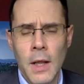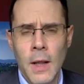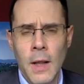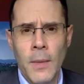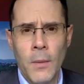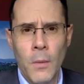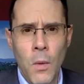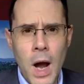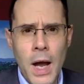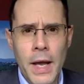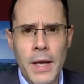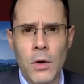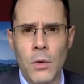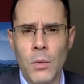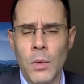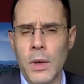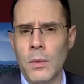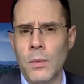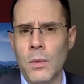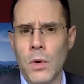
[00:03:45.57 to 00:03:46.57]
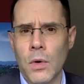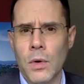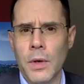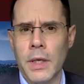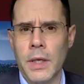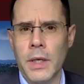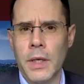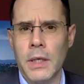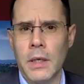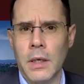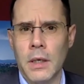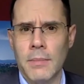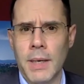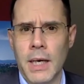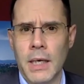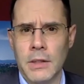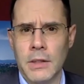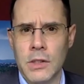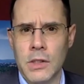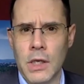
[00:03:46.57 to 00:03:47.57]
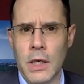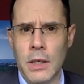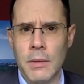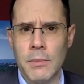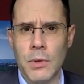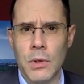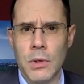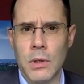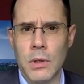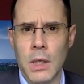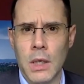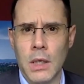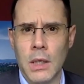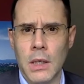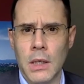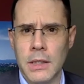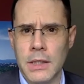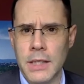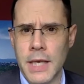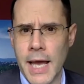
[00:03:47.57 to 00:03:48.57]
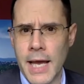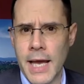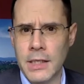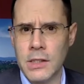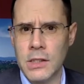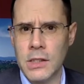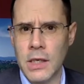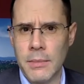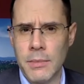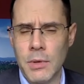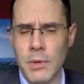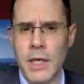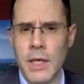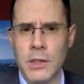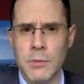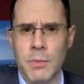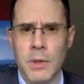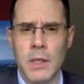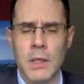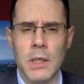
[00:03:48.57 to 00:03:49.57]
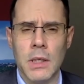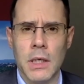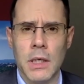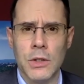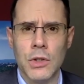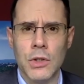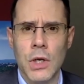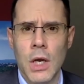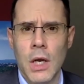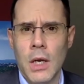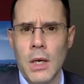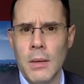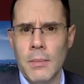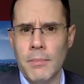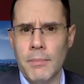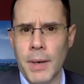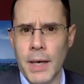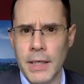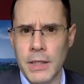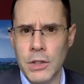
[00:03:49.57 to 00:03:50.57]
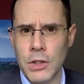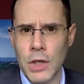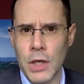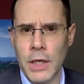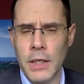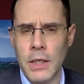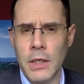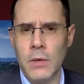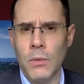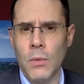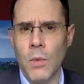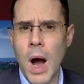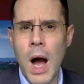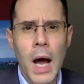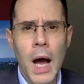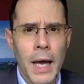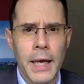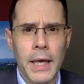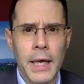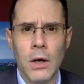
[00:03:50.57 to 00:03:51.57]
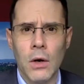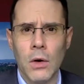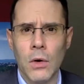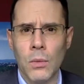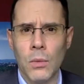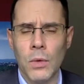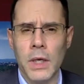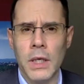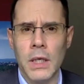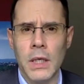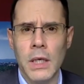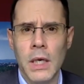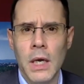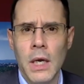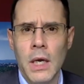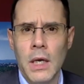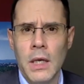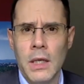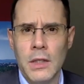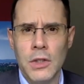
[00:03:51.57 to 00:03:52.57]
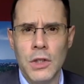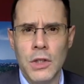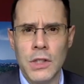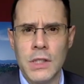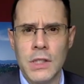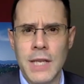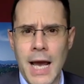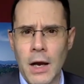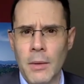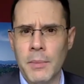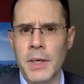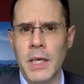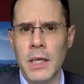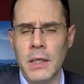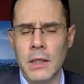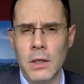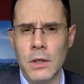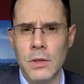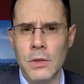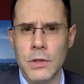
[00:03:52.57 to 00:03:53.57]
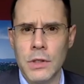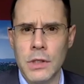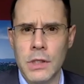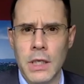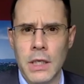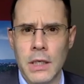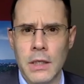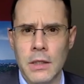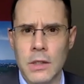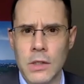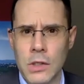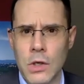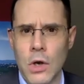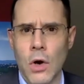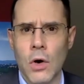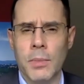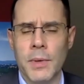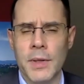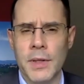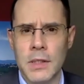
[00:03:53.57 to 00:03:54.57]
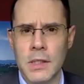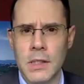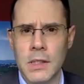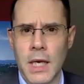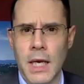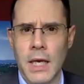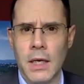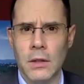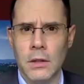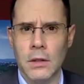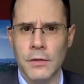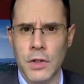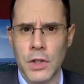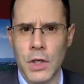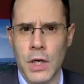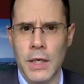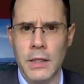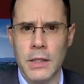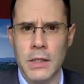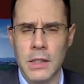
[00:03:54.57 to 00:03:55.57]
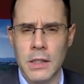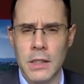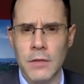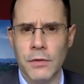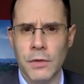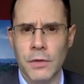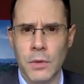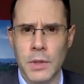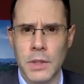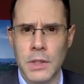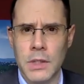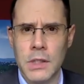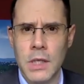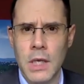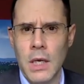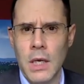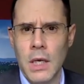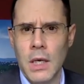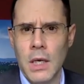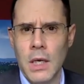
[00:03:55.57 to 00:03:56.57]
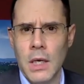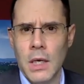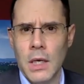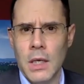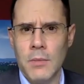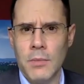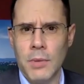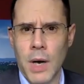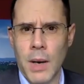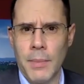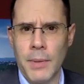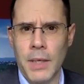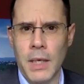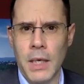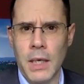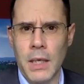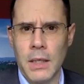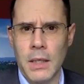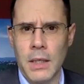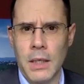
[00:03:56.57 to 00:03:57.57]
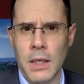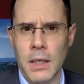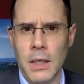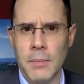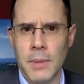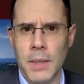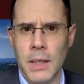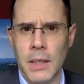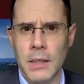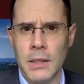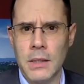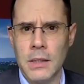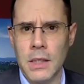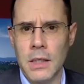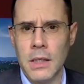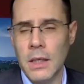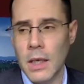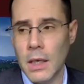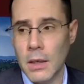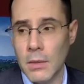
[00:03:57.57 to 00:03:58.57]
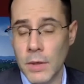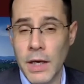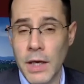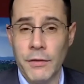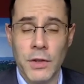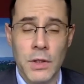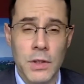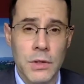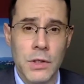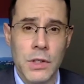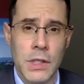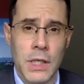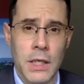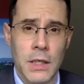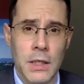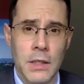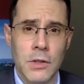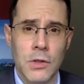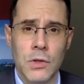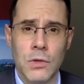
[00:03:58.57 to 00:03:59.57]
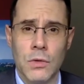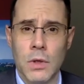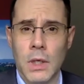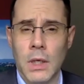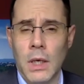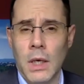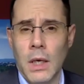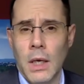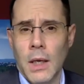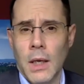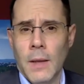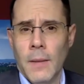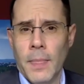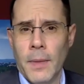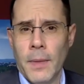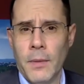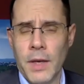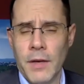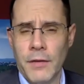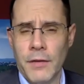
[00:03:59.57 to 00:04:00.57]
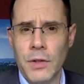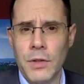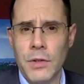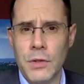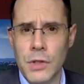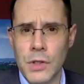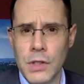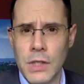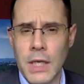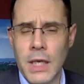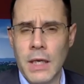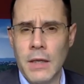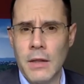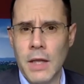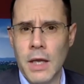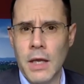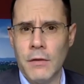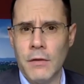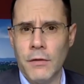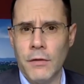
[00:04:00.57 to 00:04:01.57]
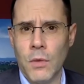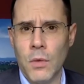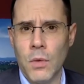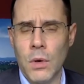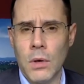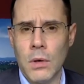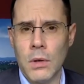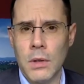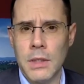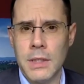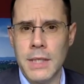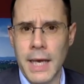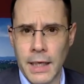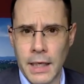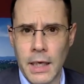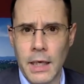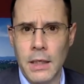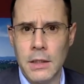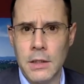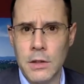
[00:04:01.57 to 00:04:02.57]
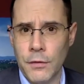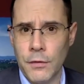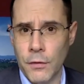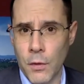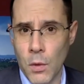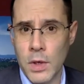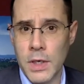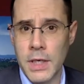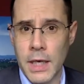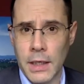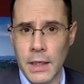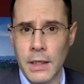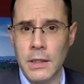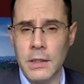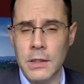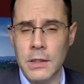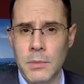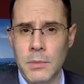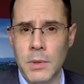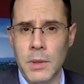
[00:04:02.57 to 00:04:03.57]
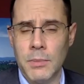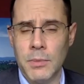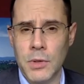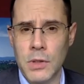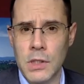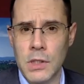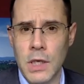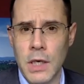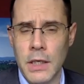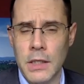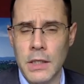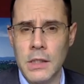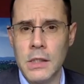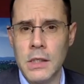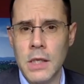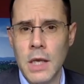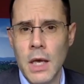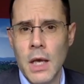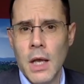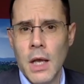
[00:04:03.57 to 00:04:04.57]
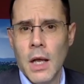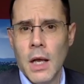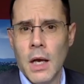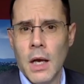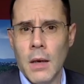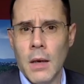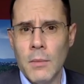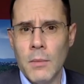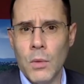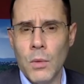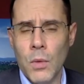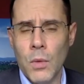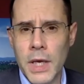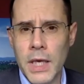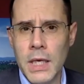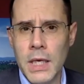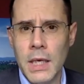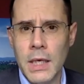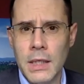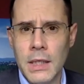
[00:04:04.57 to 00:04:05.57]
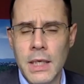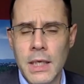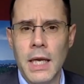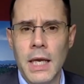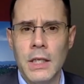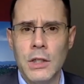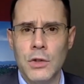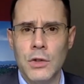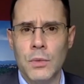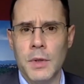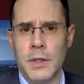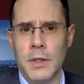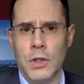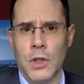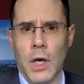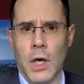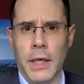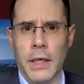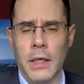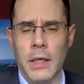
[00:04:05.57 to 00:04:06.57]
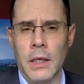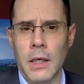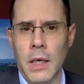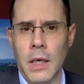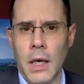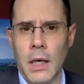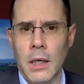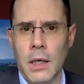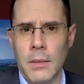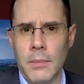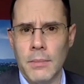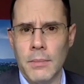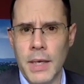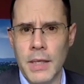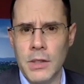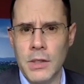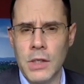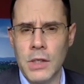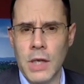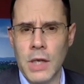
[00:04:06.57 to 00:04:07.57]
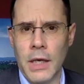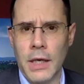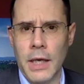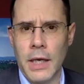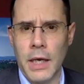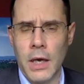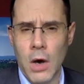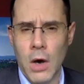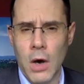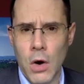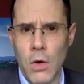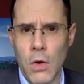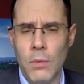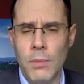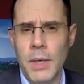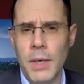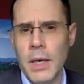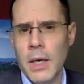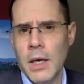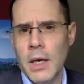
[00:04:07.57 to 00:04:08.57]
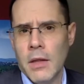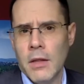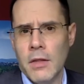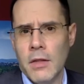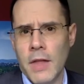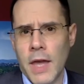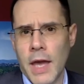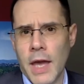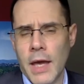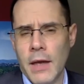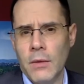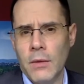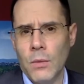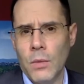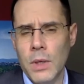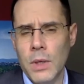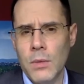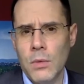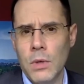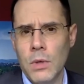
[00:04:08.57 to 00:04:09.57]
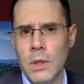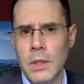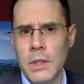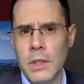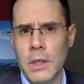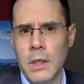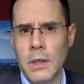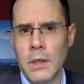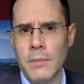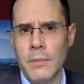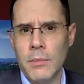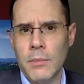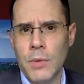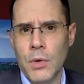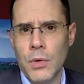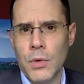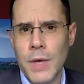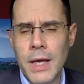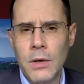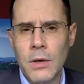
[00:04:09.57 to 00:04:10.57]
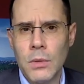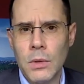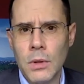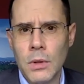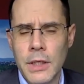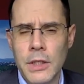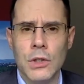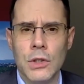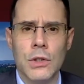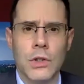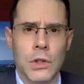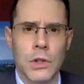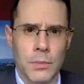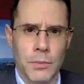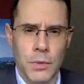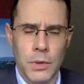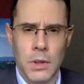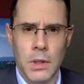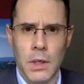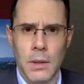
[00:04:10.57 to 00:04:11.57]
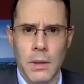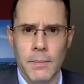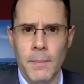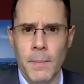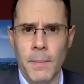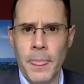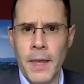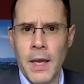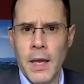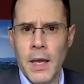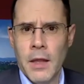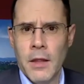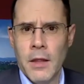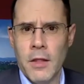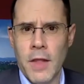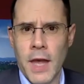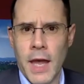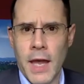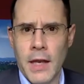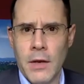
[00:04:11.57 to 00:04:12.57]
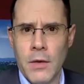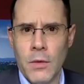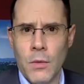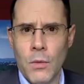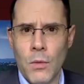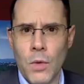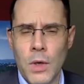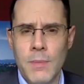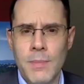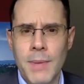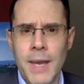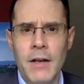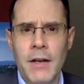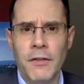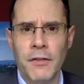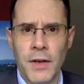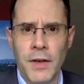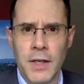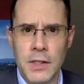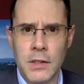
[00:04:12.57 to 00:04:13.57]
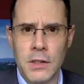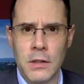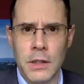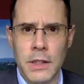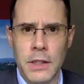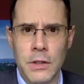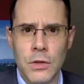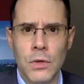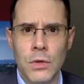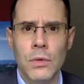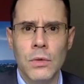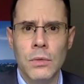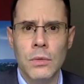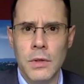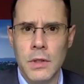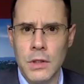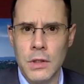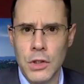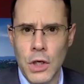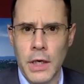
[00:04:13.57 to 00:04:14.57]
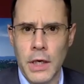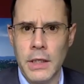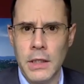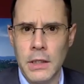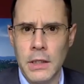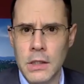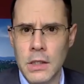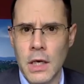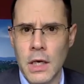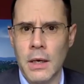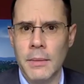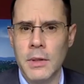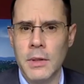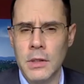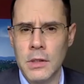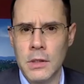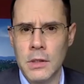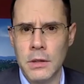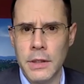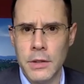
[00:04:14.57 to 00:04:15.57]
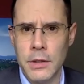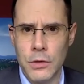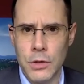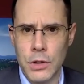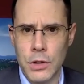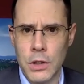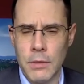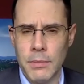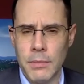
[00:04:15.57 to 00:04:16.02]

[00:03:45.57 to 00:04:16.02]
Why are we worried about cyber attacks, cyber espionage by China? Why are we just now beginning to understand the scope and the scale of China's influence in propaganda campaigns? And we have to understand history. And we have to understand that for decades, 4 decades to precise, we engaged with China based on a hope that we would create a relationship with them that would manifestly, to the Chinese communist leadership,